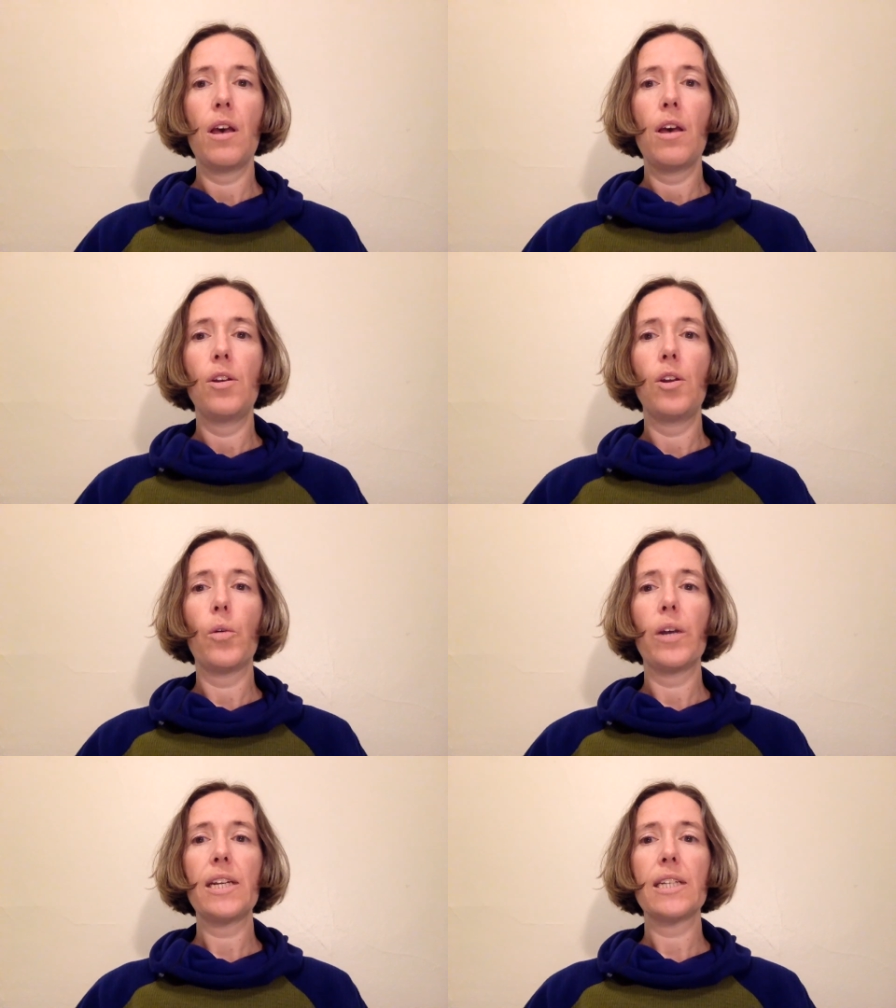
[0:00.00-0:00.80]
No
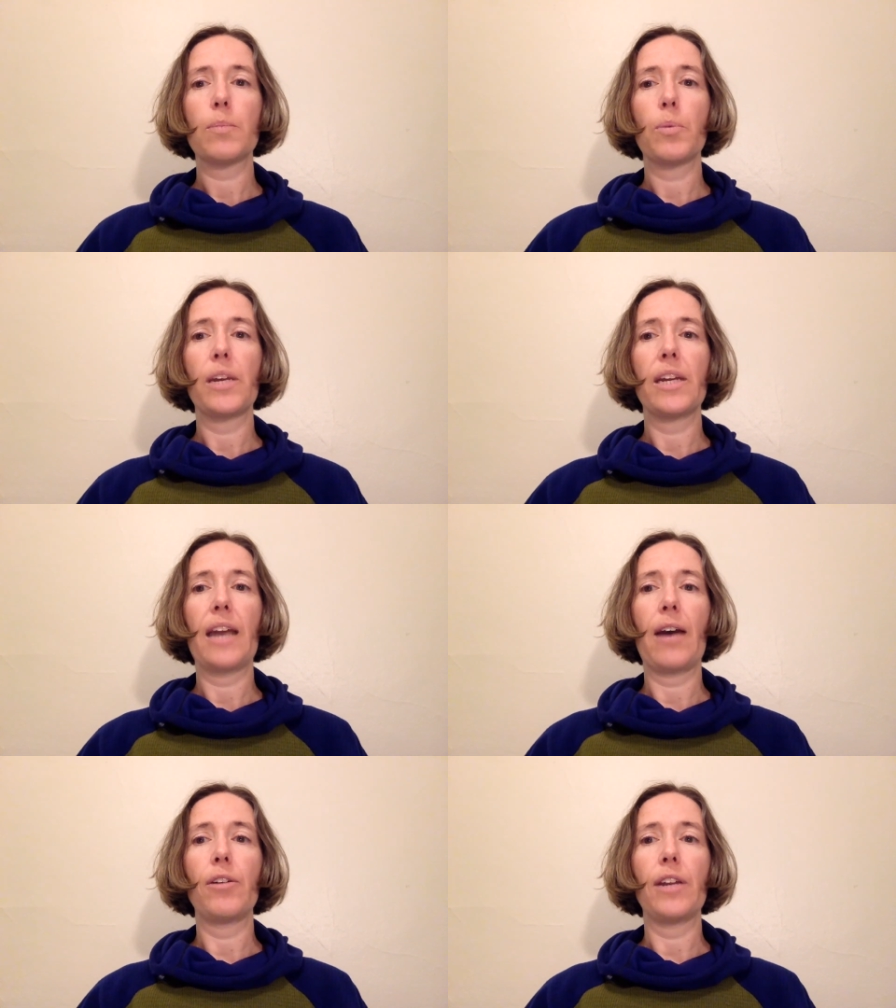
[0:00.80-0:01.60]
one has pointed
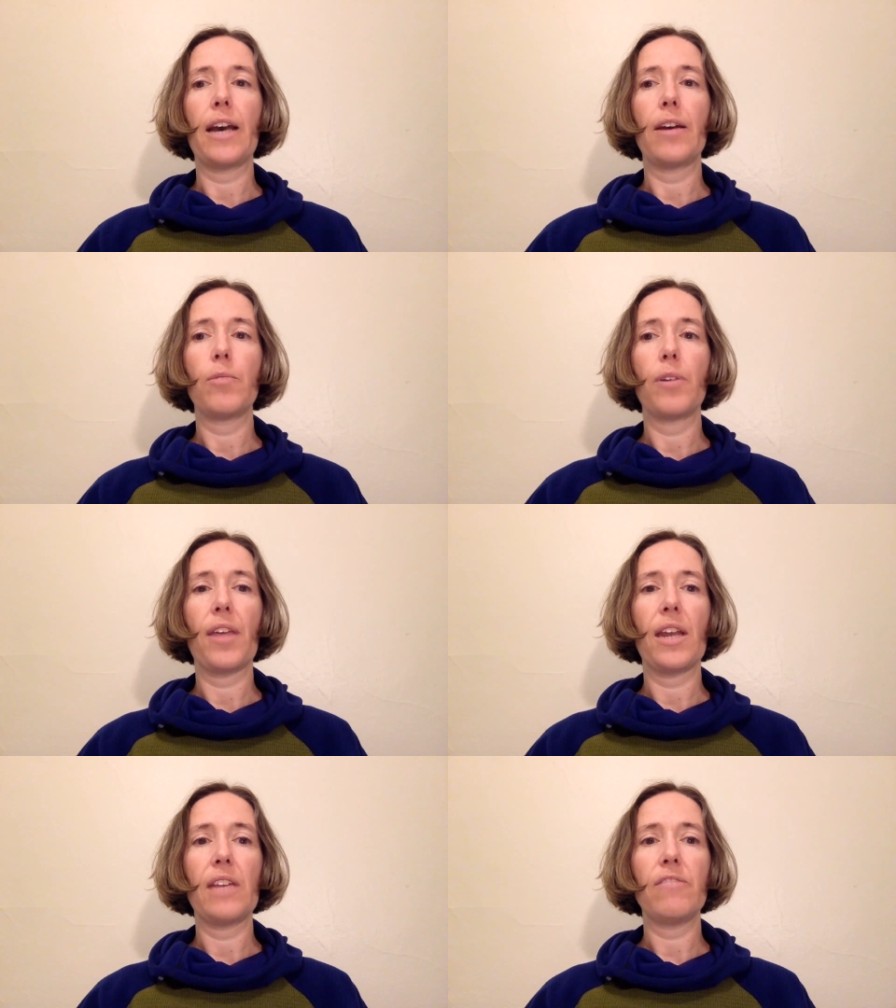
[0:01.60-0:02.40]
out yet with
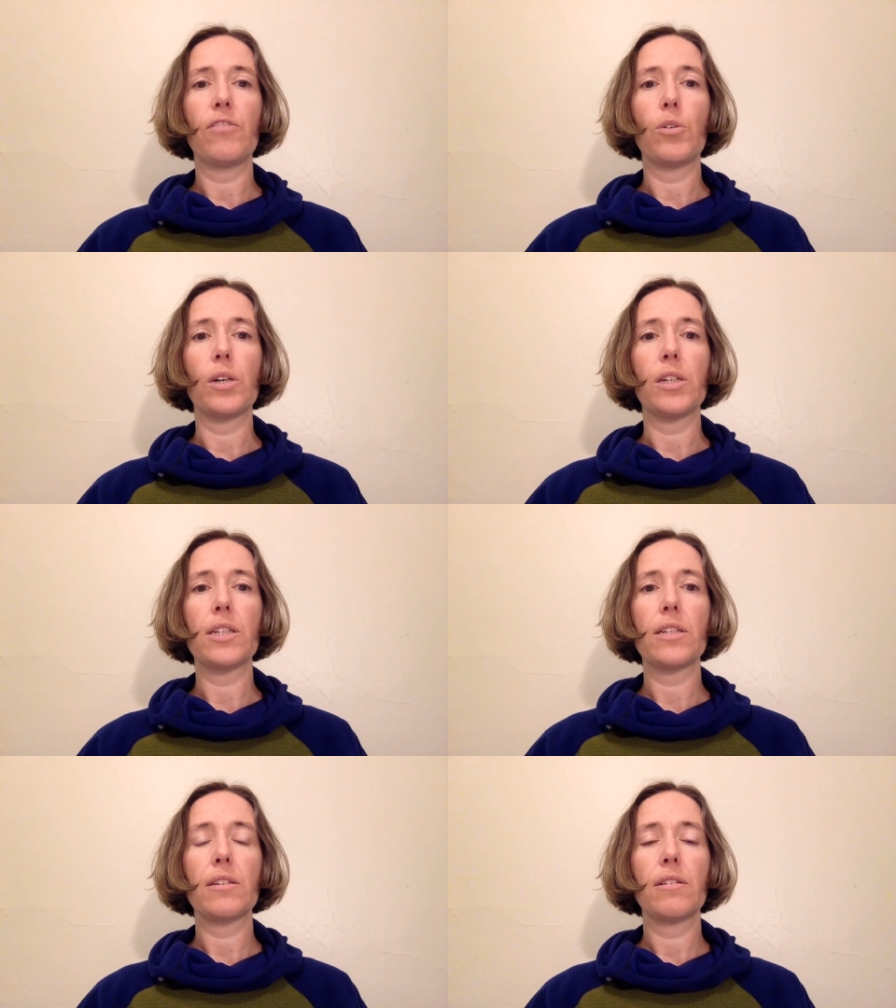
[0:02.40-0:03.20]
any
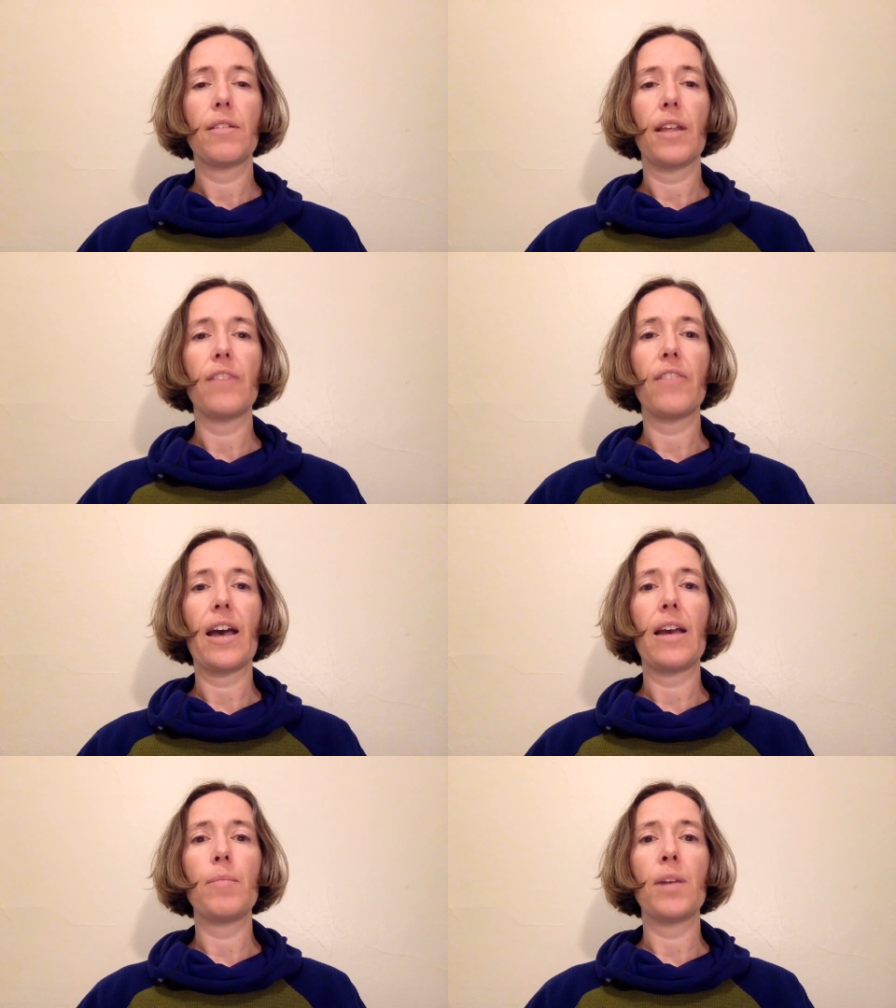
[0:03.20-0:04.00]
force that if
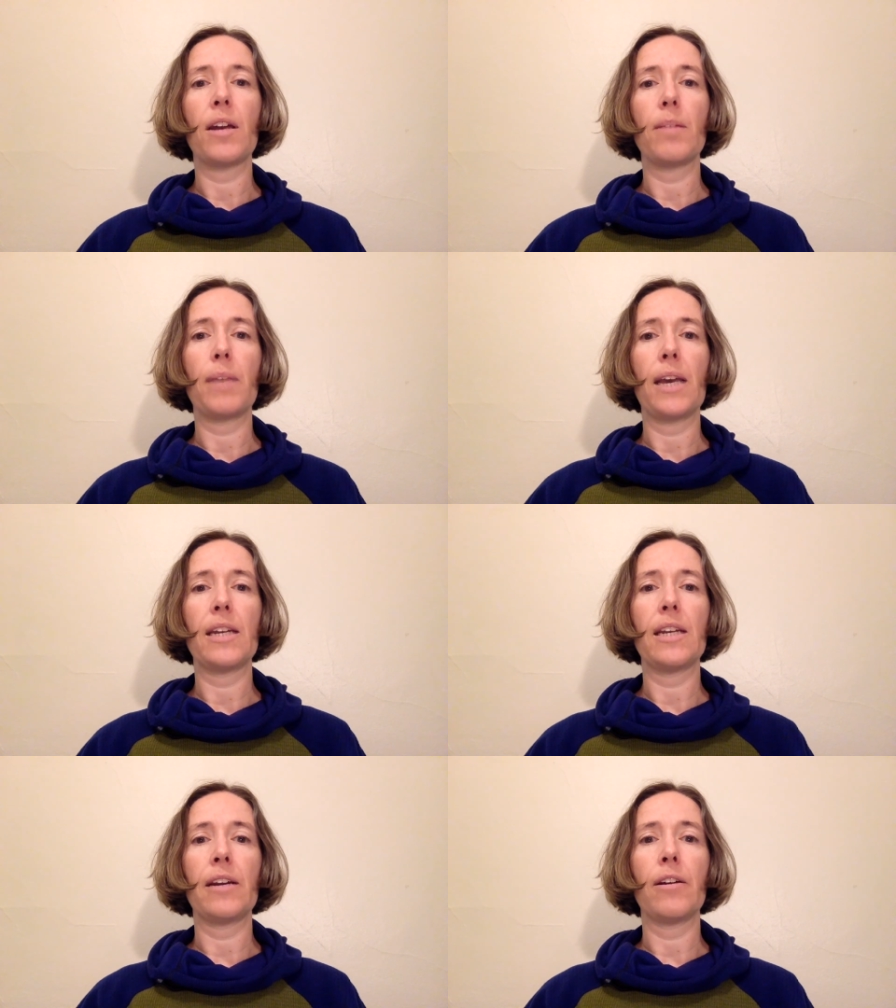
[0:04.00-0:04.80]
I am not a man
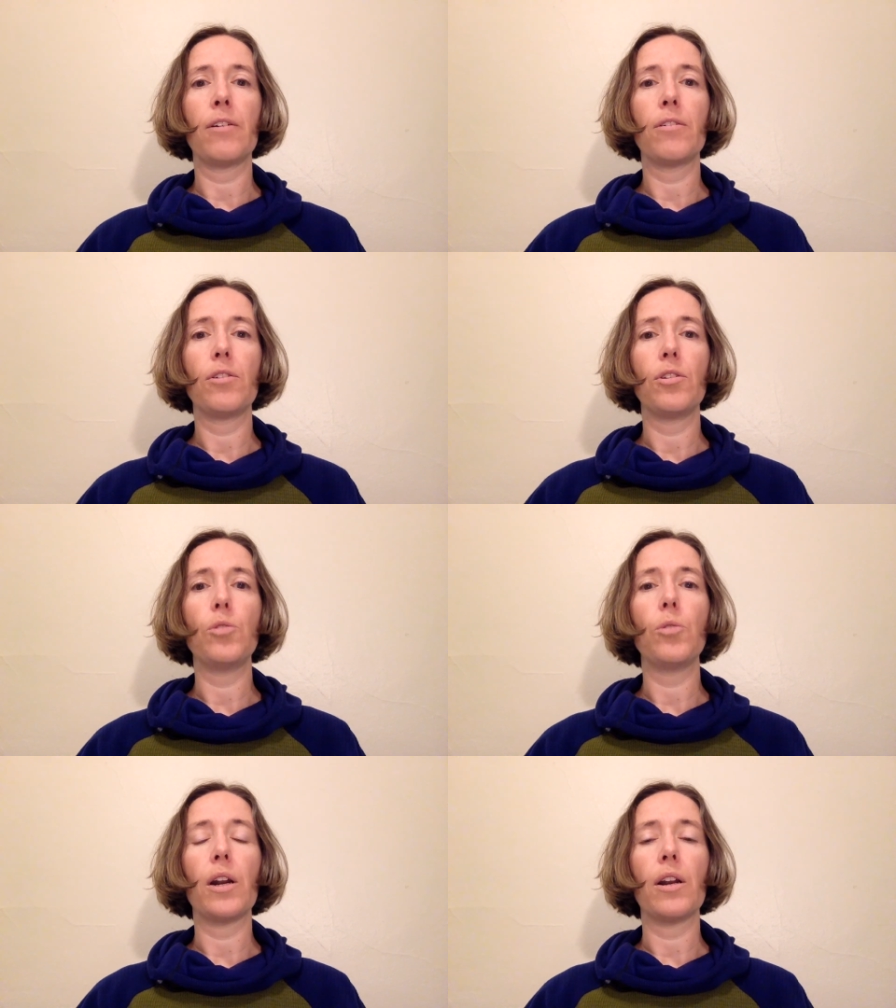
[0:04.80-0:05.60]
here,
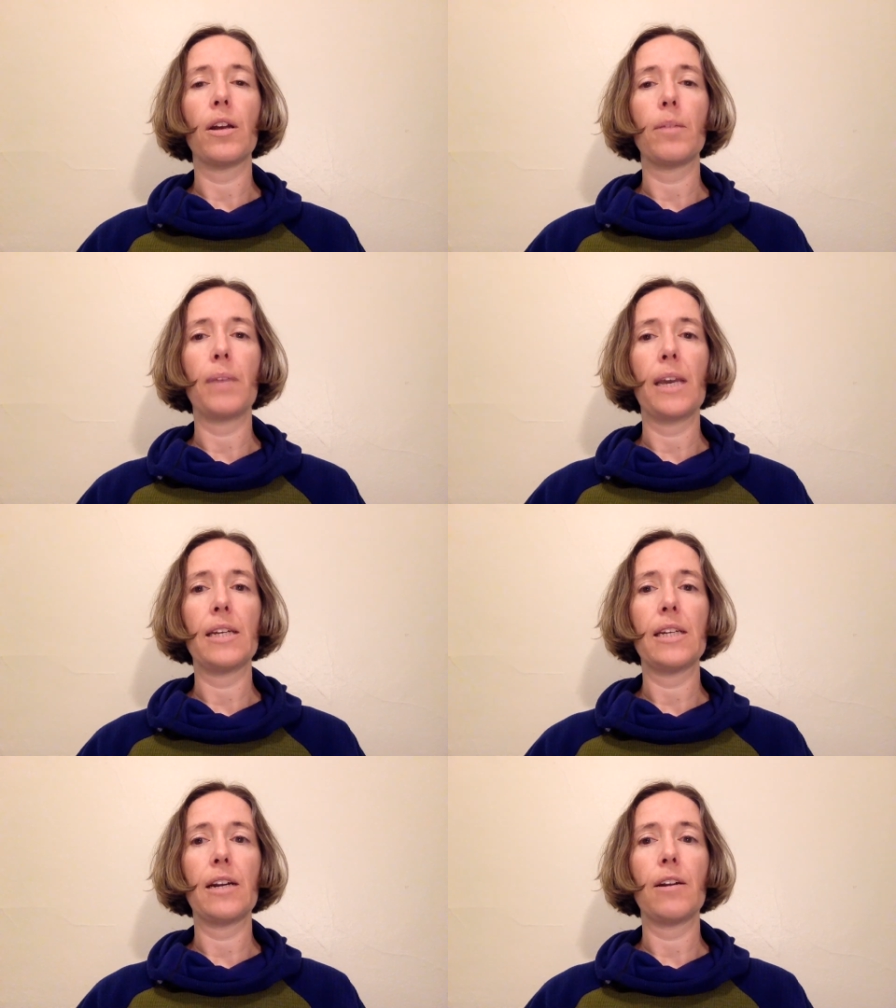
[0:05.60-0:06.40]
you are not a man
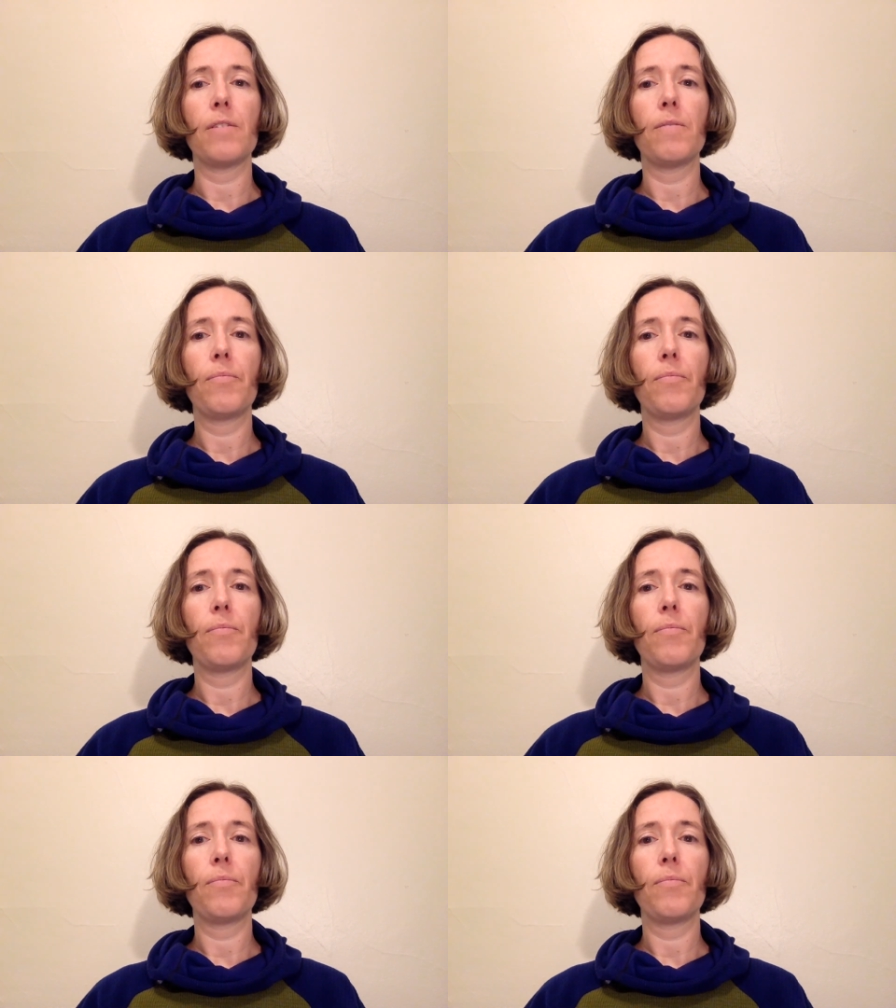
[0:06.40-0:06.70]
here.